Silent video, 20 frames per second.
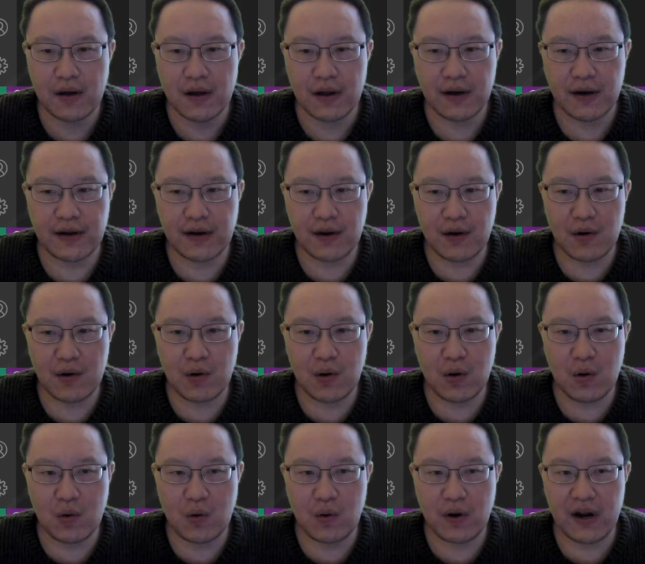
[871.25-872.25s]

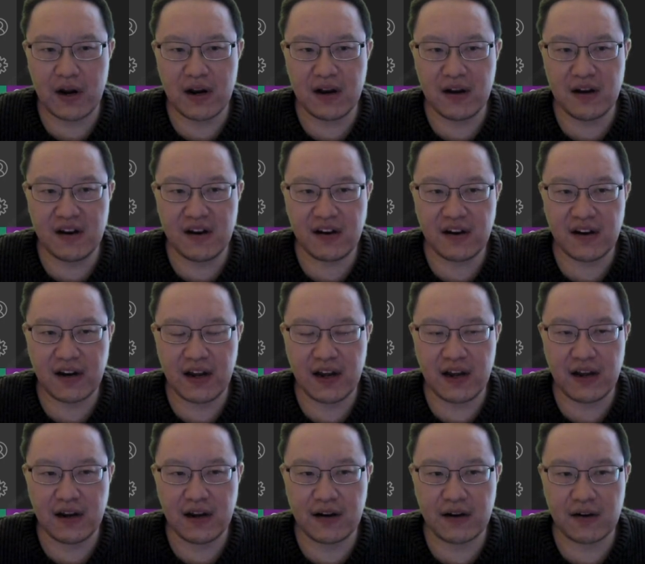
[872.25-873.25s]
So in this
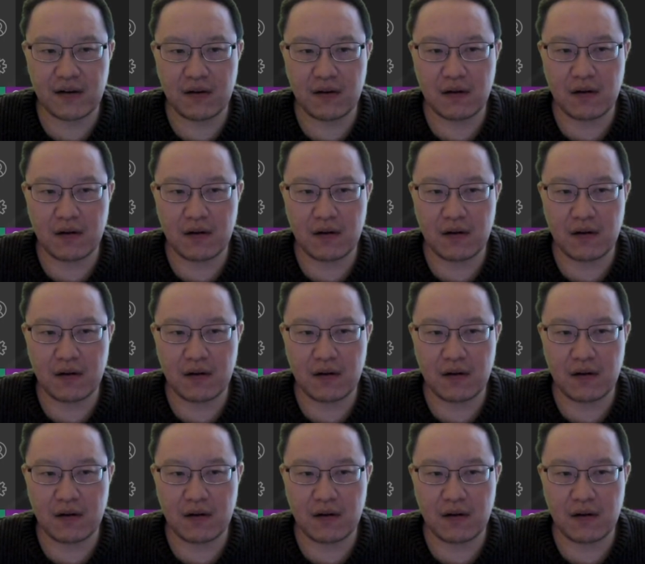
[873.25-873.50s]
case,